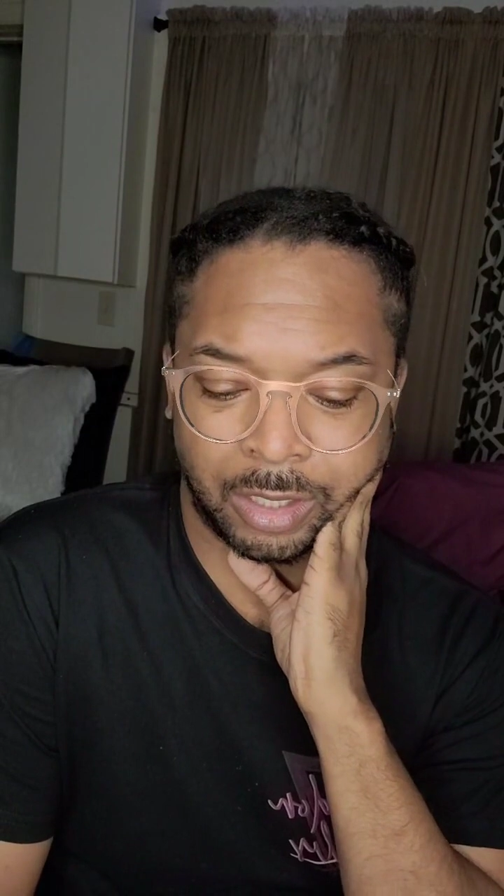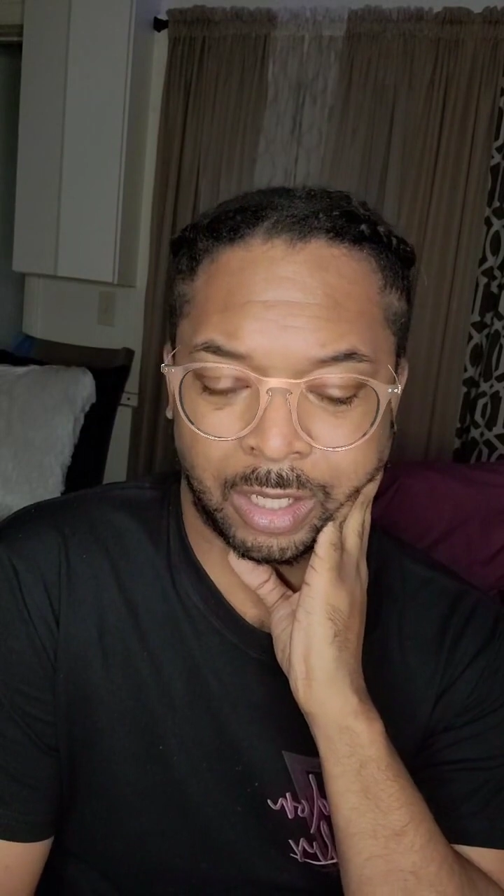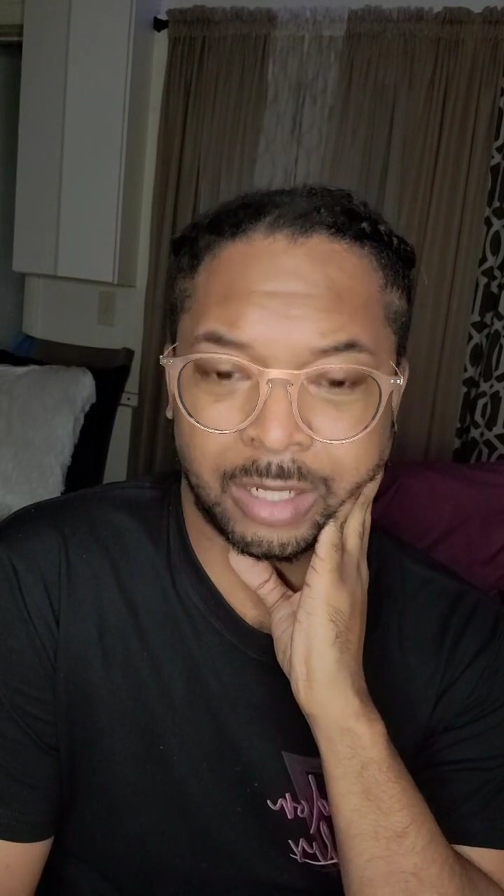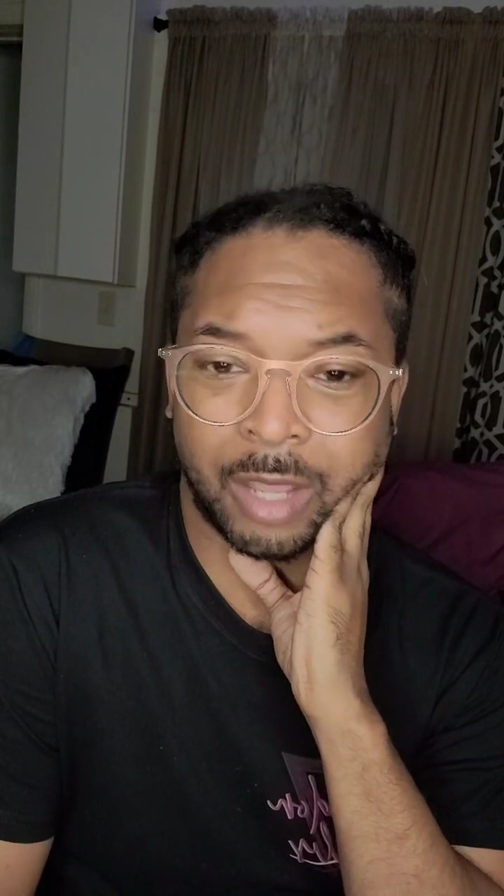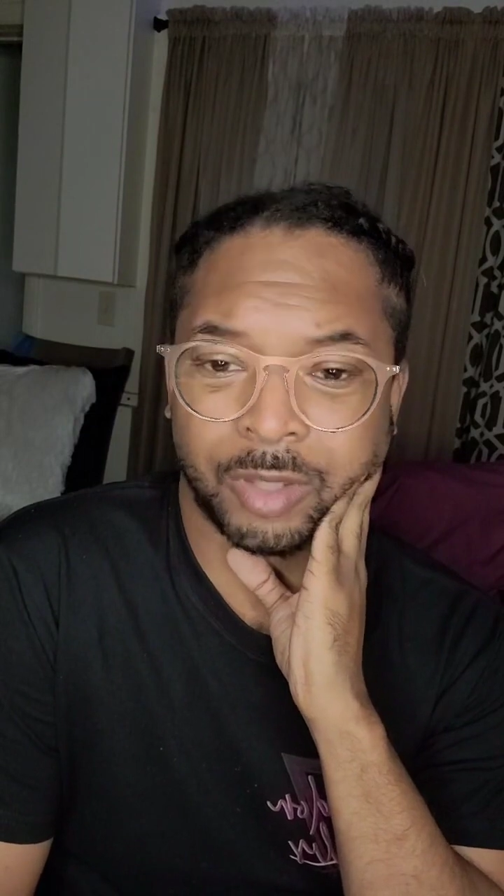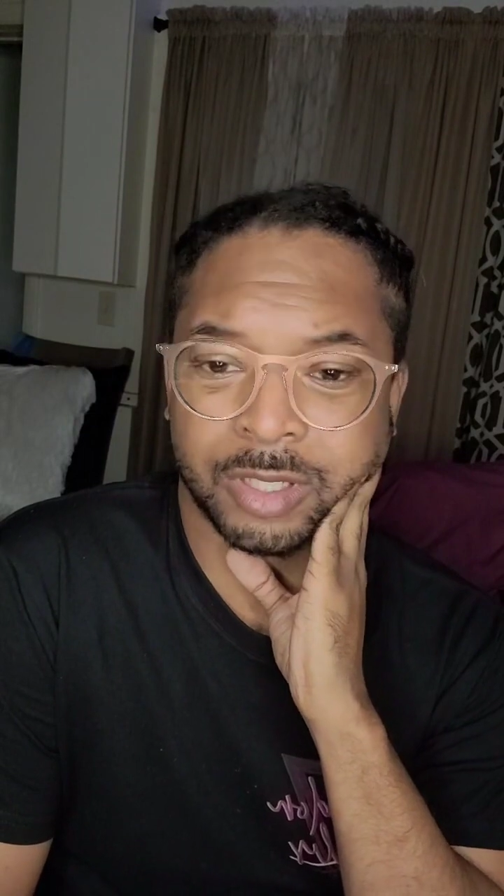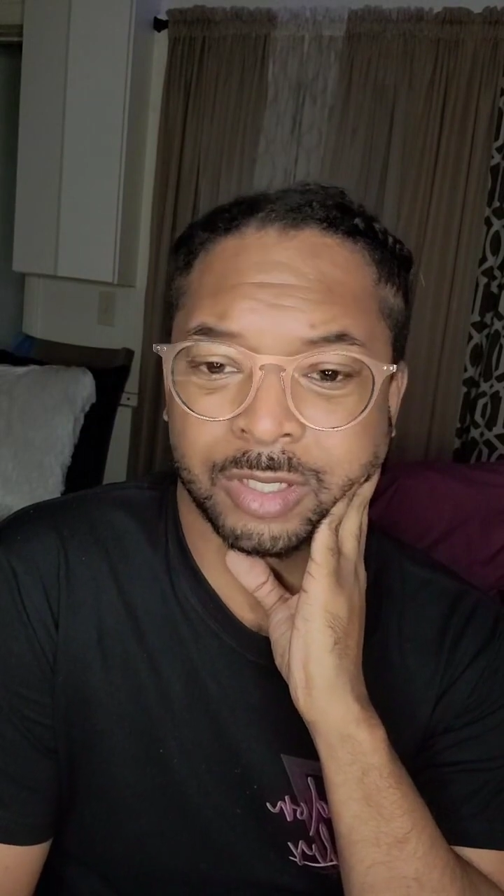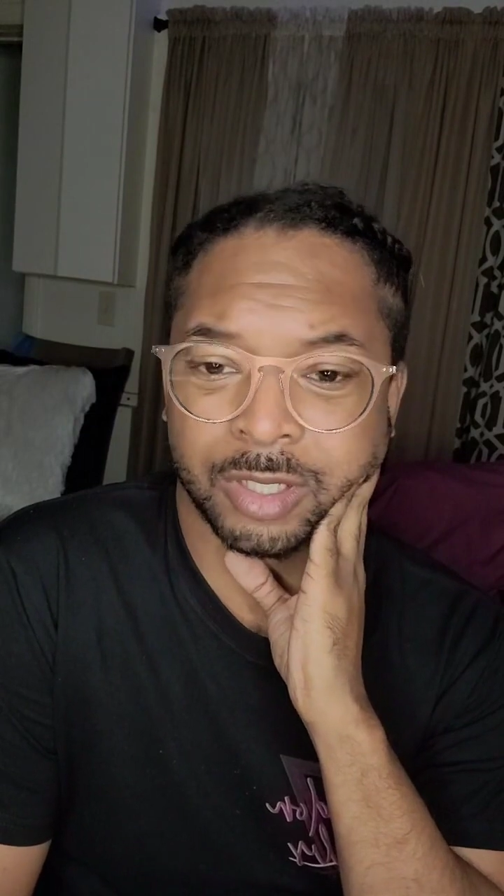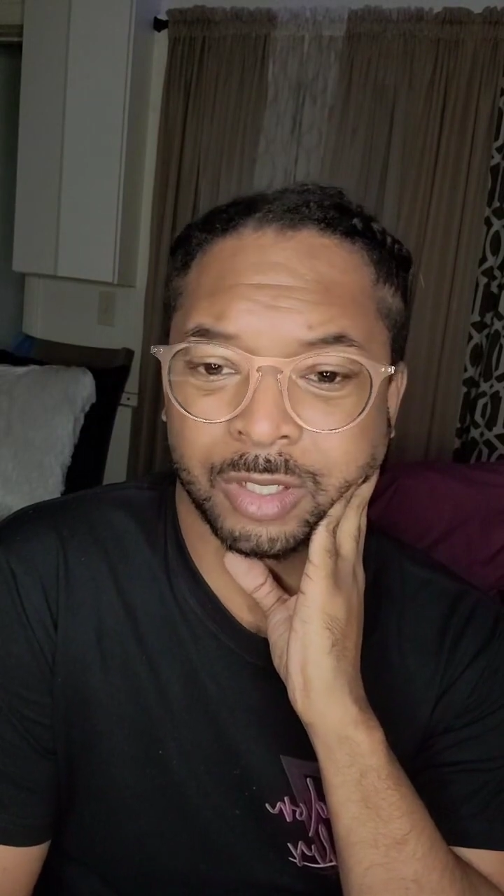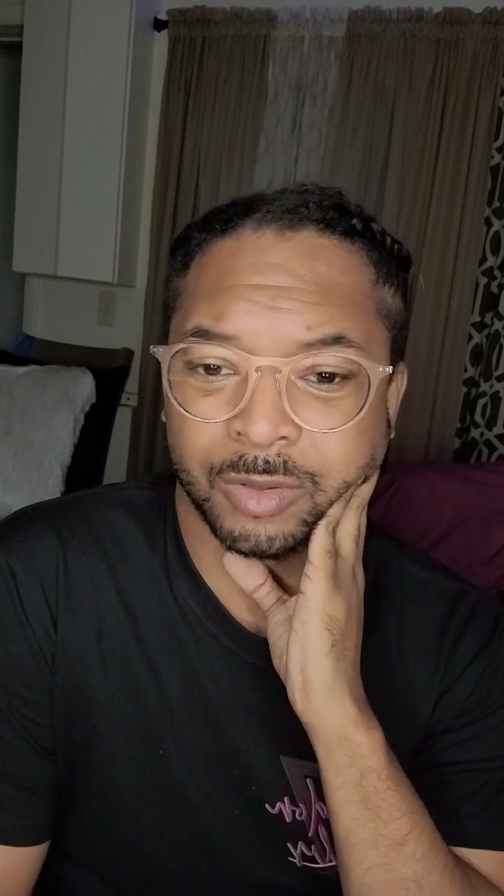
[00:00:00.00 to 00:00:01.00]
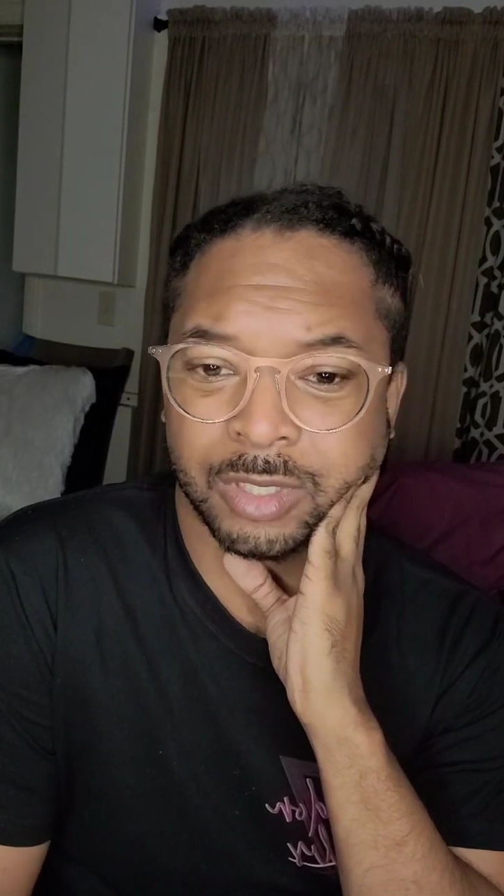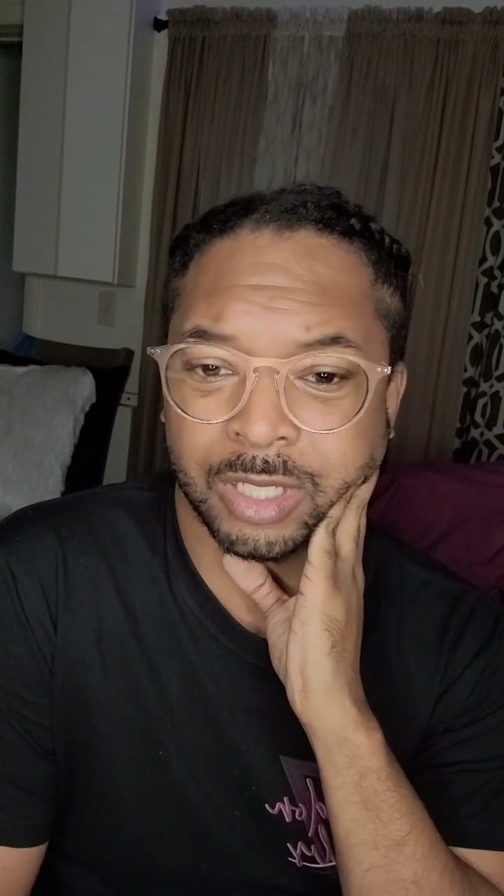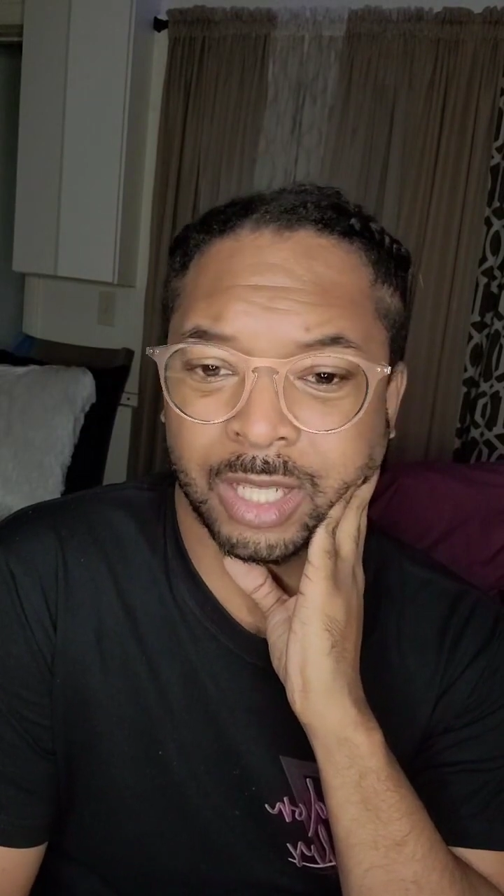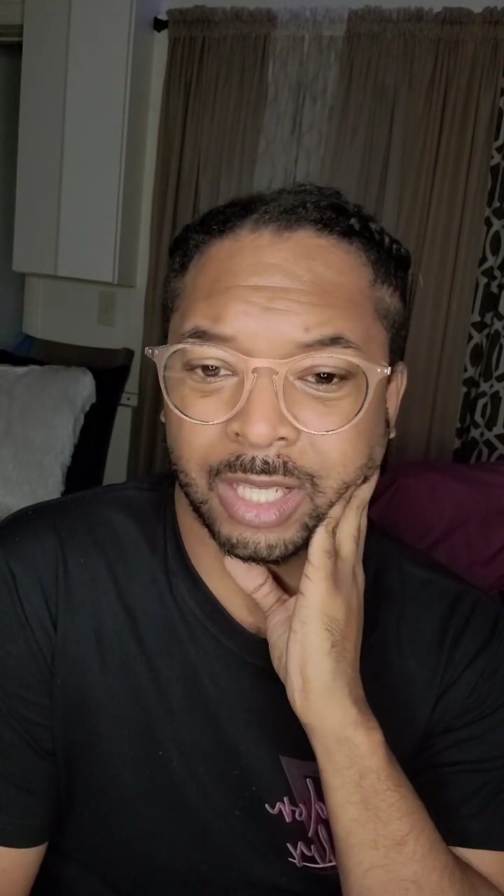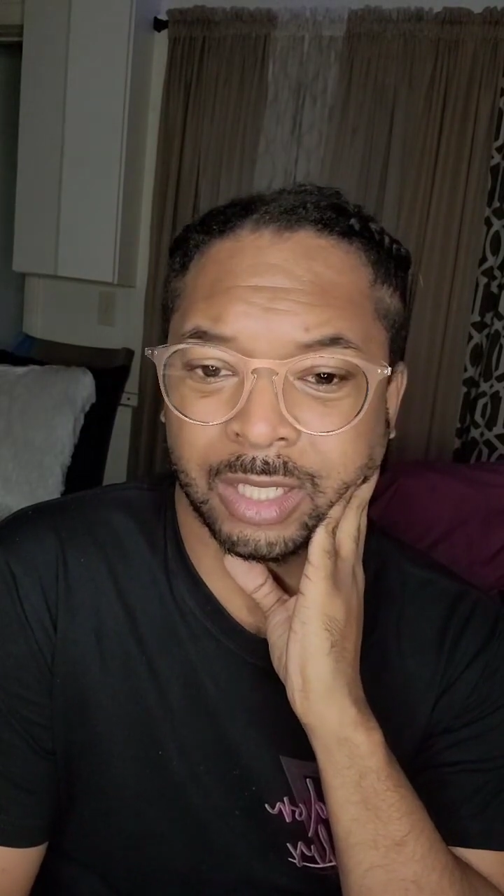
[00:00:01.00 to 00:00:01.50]
And now this is the news
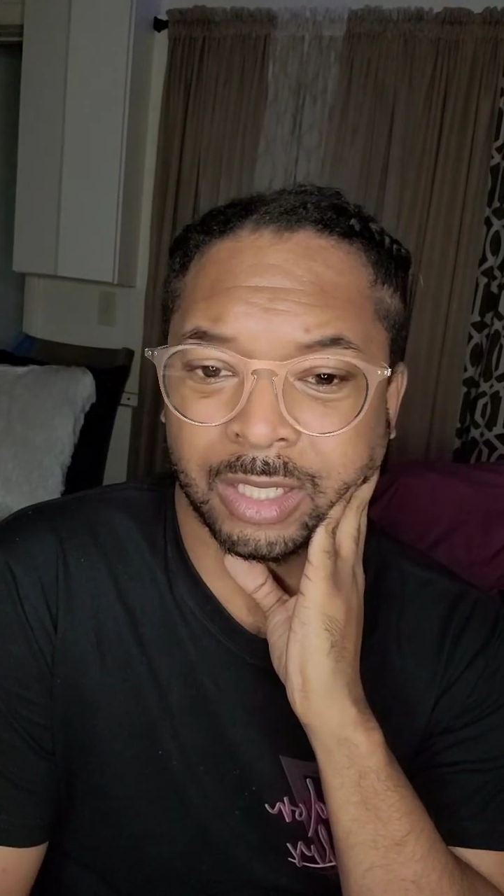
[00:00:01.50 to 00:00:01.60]
today.